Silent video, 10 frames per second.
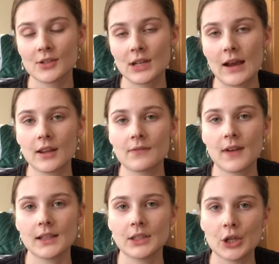So now I
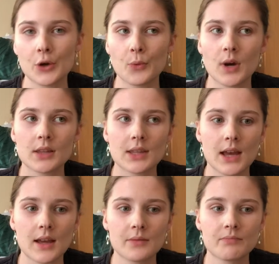finally know what
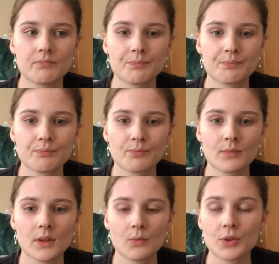that
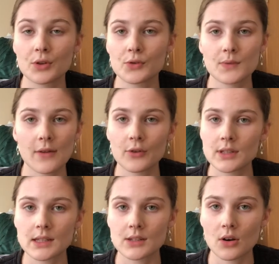what those
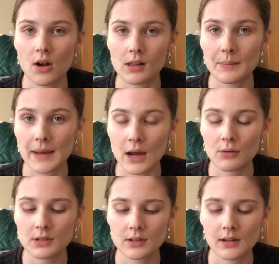references are all
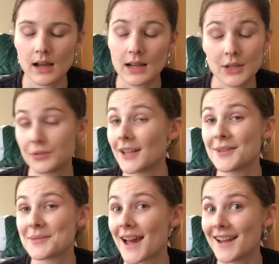about. Can you tell
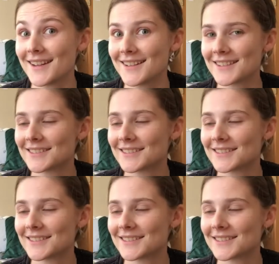I'm tired?